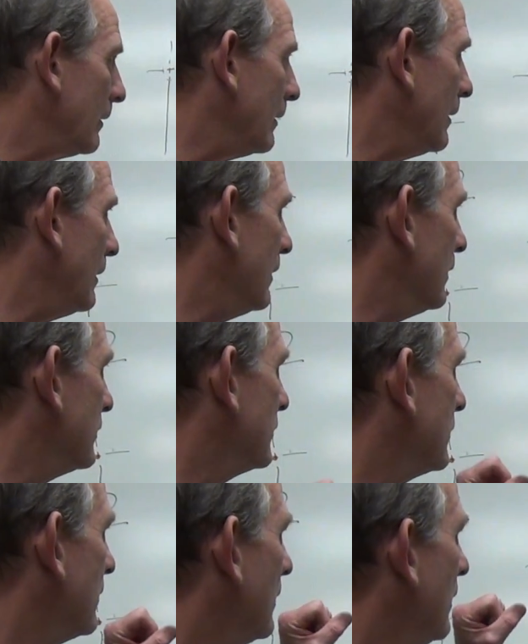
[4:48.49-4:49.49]

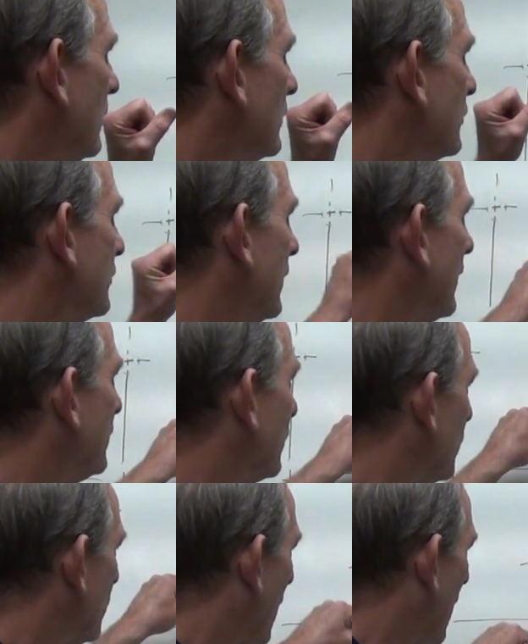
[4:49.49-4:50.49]
is
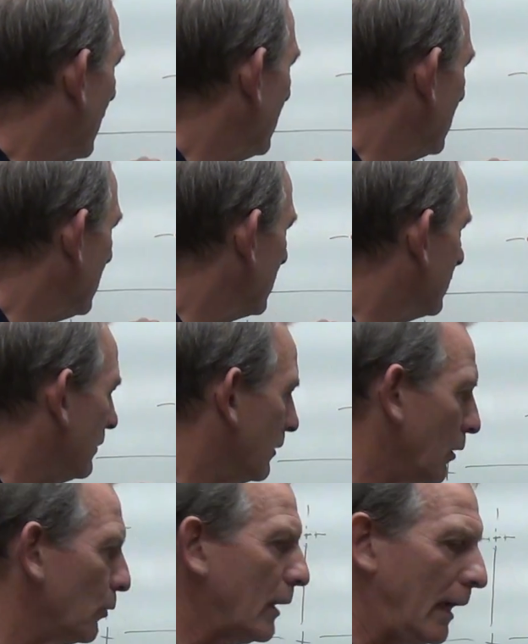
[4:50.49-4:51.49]
centered on the
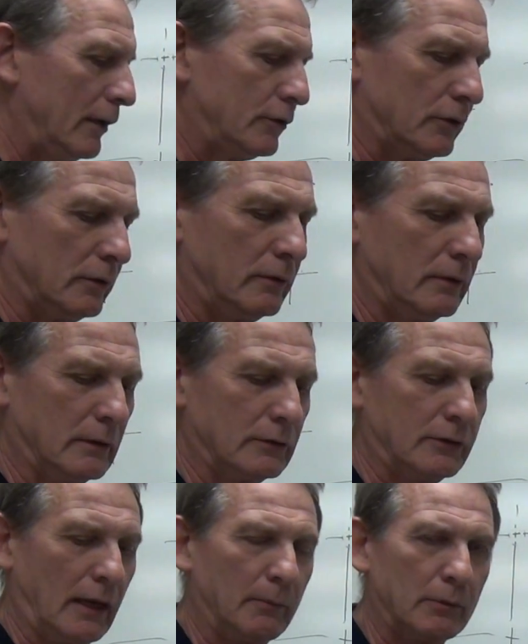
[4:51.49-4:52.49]
location
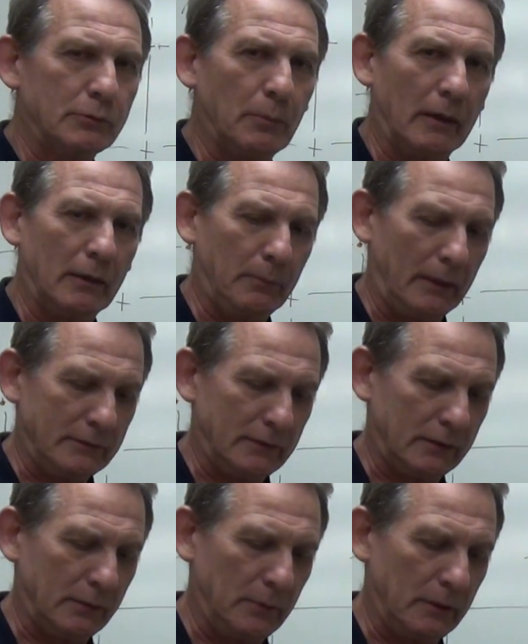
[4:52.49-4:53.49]
established by the
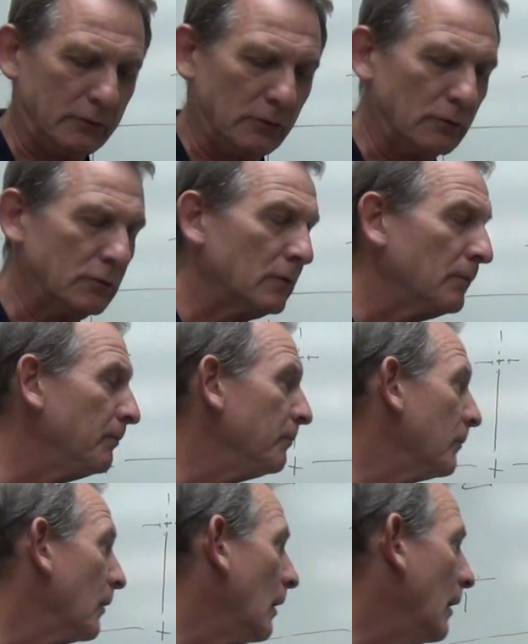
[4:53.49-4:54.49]
basic dimensions,
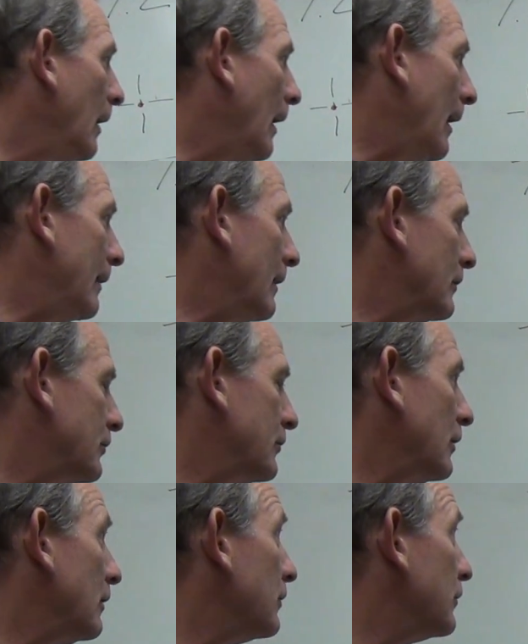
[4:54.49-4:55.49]
and that
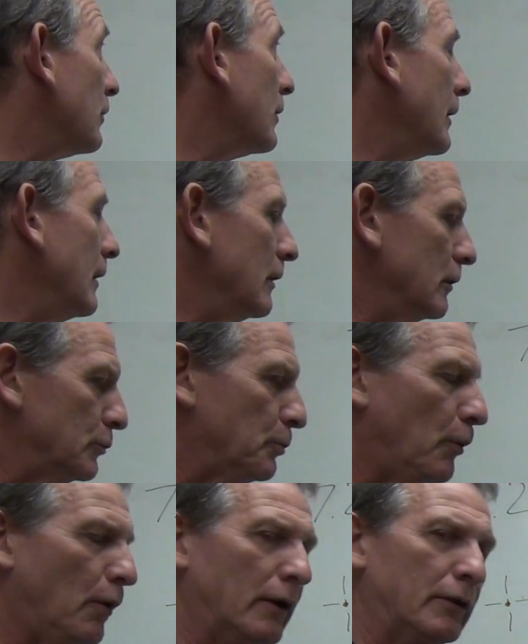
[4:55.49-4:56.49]
cylinder is
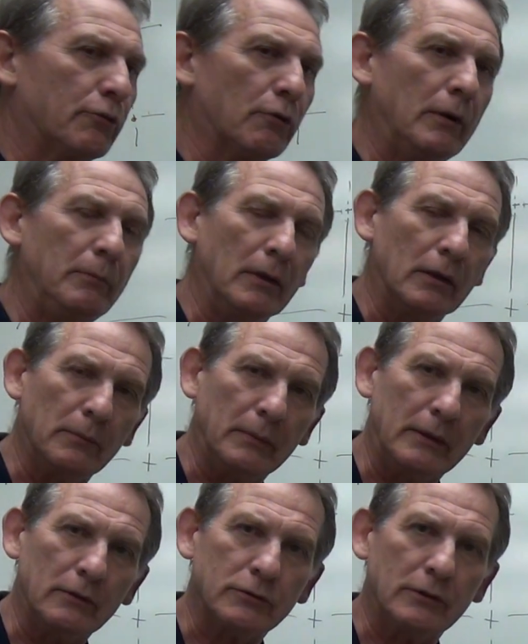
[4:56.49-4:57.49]
0.3
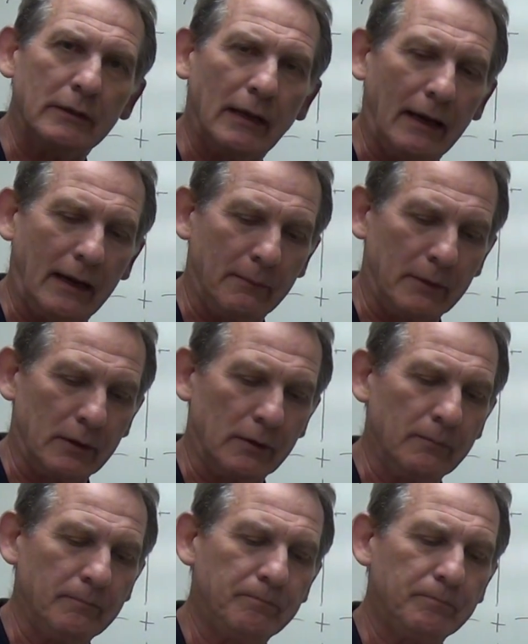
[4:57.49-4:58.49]
millimeters in
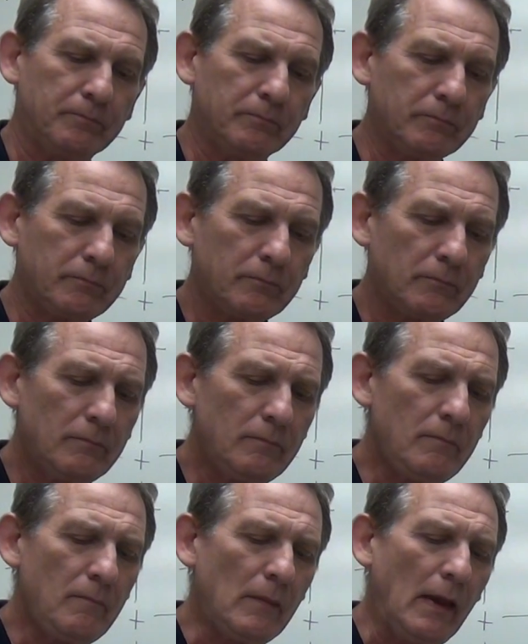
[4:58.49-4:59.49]
diameter,
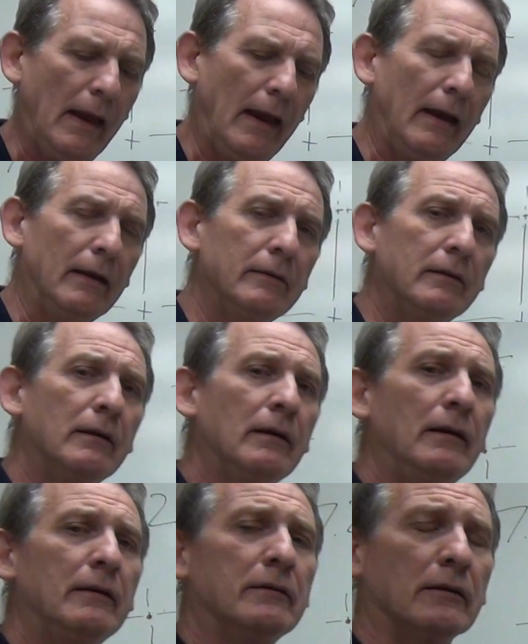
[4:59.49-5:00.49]
and
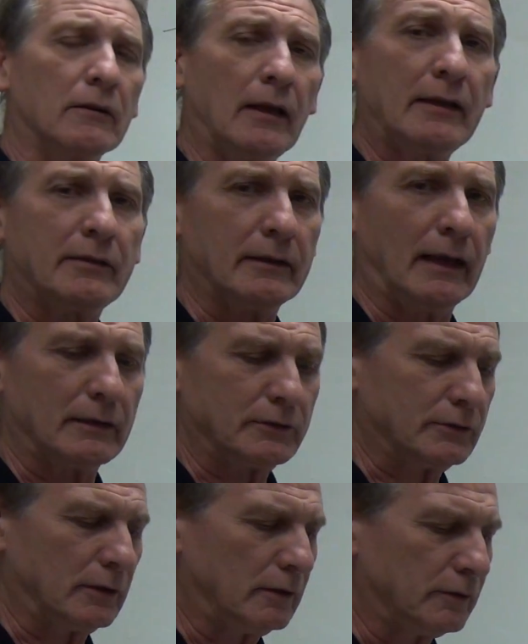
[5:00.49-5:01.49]
the length of that
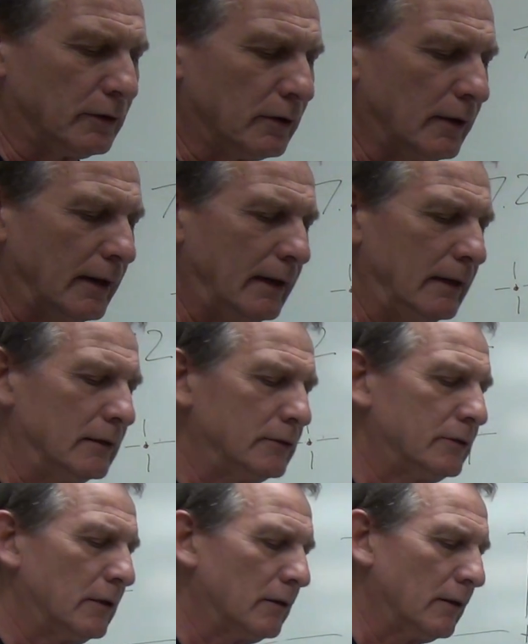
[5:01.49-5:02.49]
cylinder
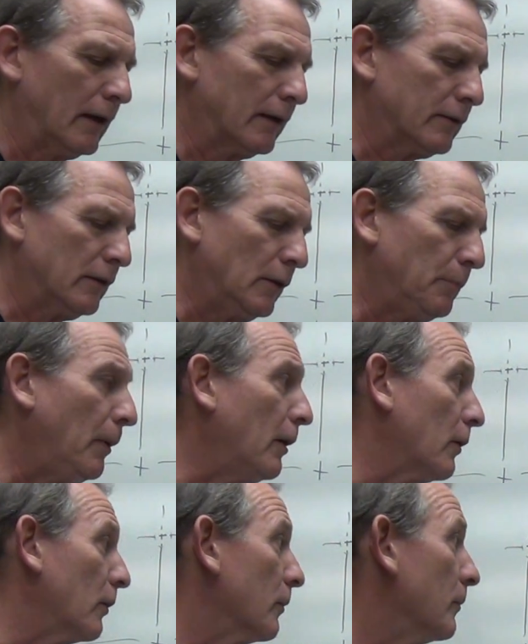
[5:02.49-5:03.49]
is the length of the
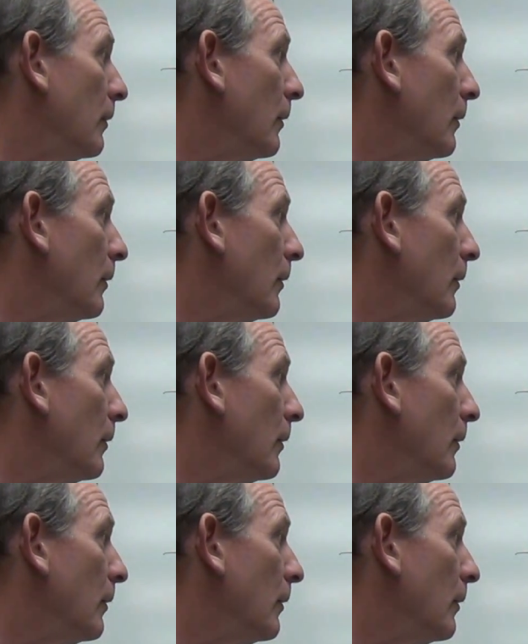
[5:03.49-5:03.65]
part.